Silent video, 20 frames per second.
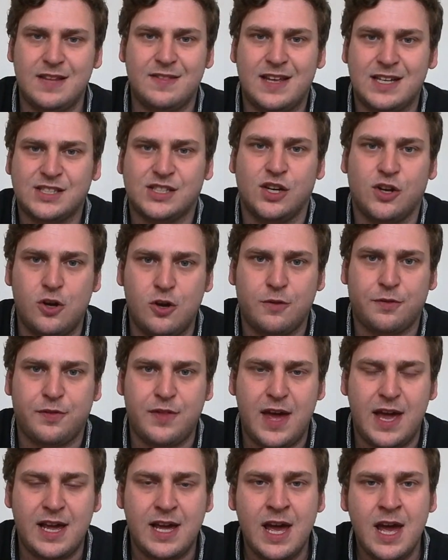That's a good
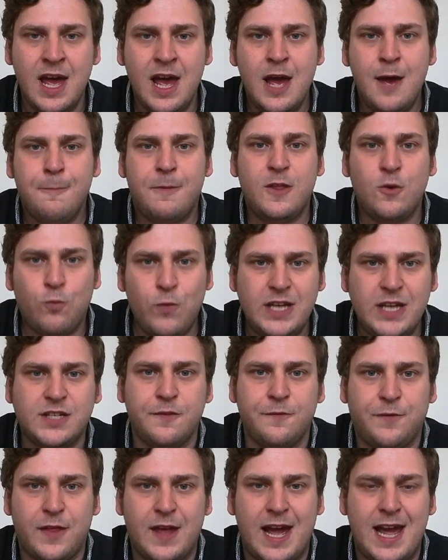thing. But the
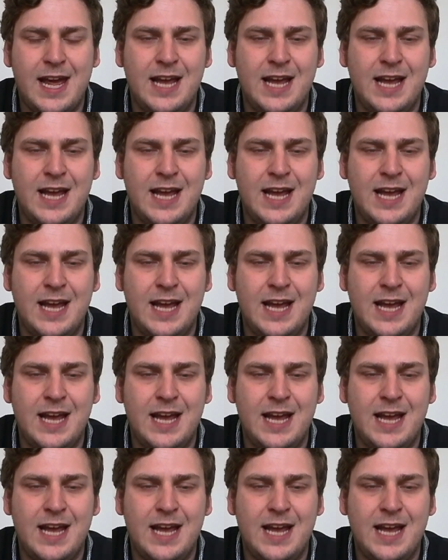reason for that